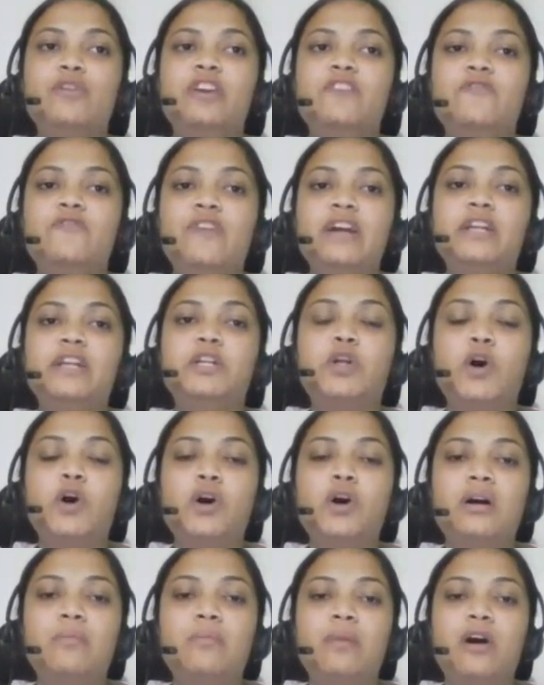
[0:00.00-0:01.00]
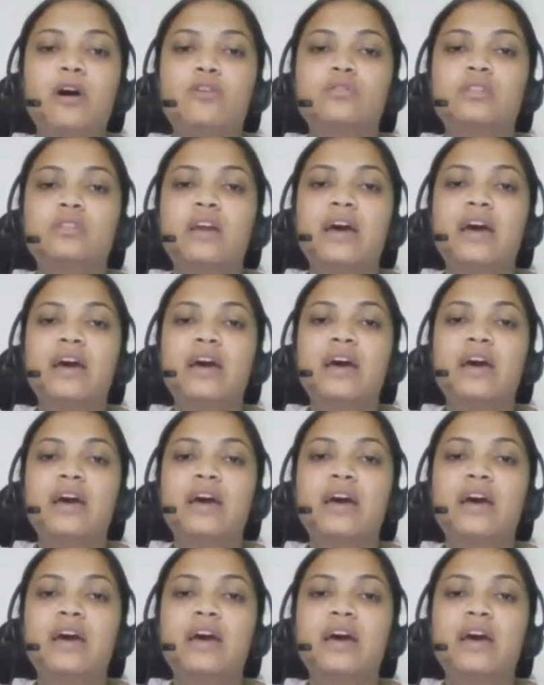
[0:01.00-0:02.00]
if I talk about the
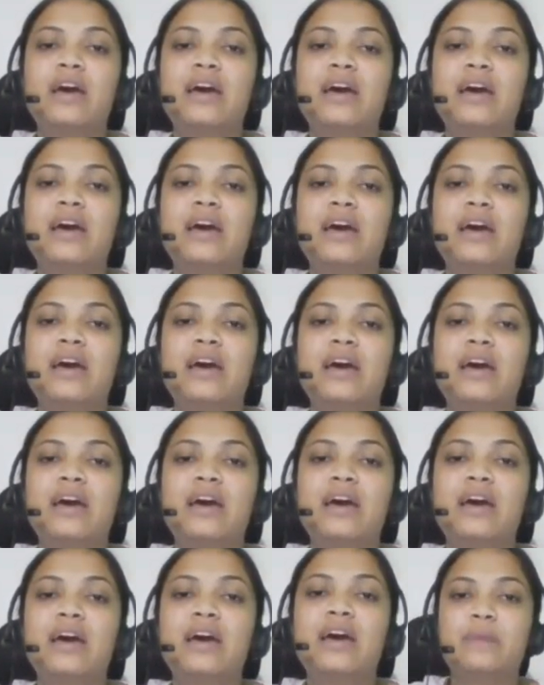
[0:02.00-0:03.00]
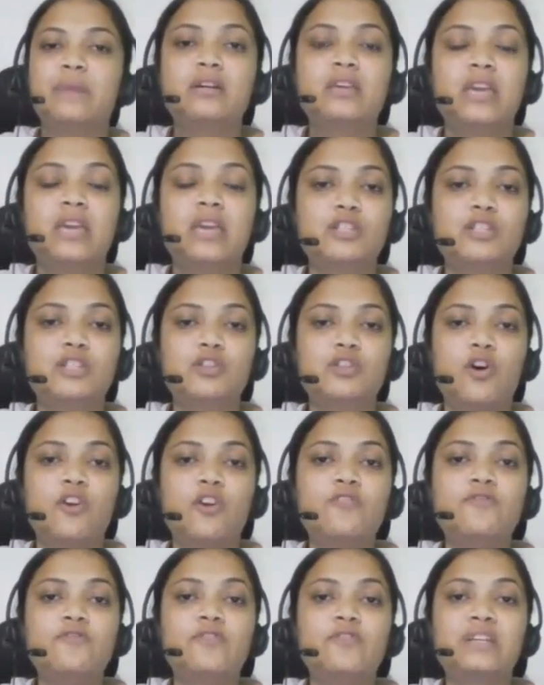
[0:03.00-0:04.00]
emission spectrum in the case
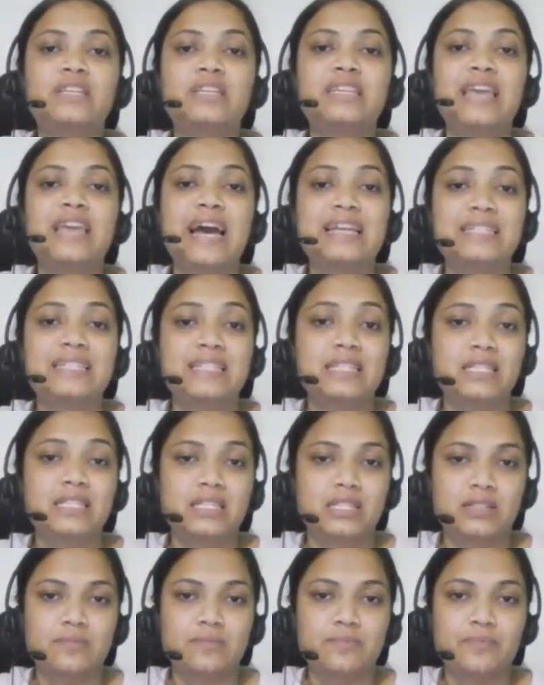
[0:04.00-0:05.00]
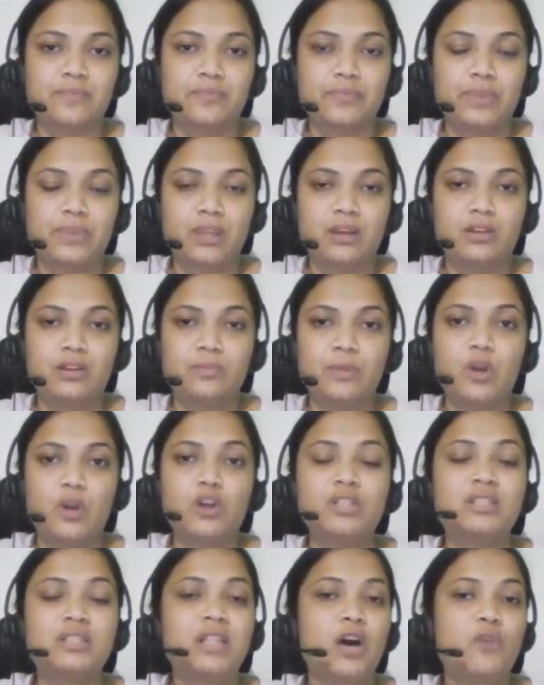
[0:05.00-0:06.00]
of gases,
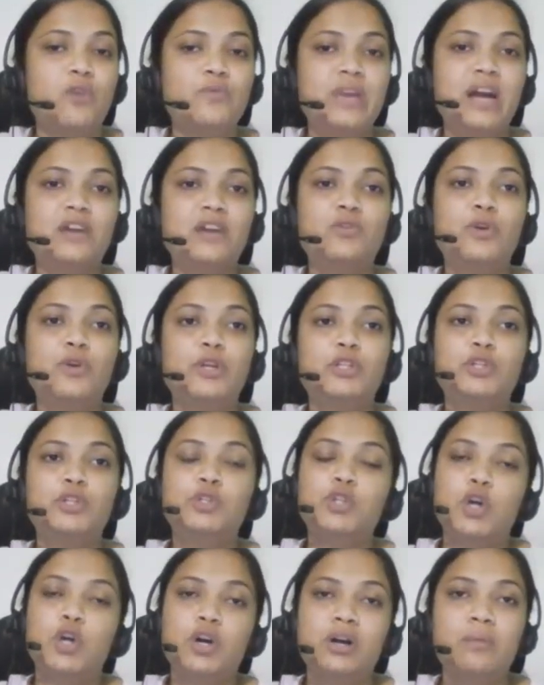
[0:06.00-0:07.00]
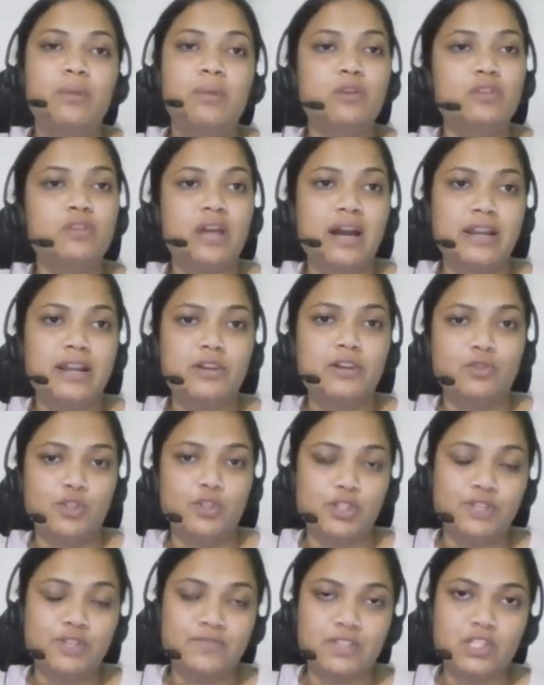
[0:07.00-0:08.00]
because now we are going to talk about
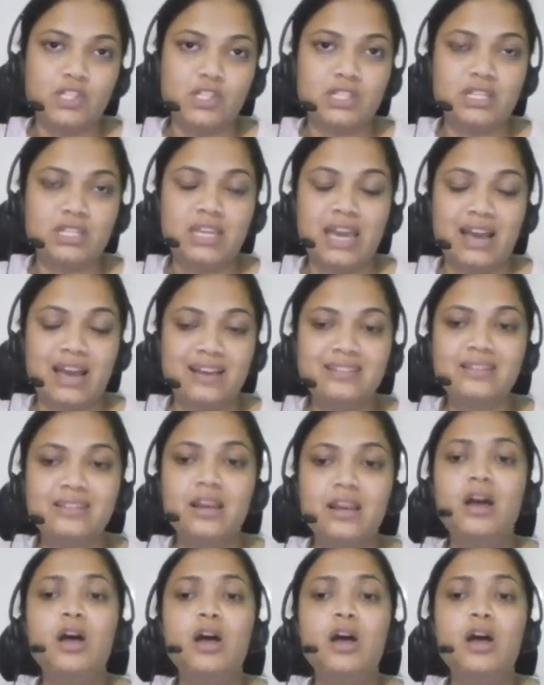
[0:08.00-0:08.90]
hydrogen, which is a gas.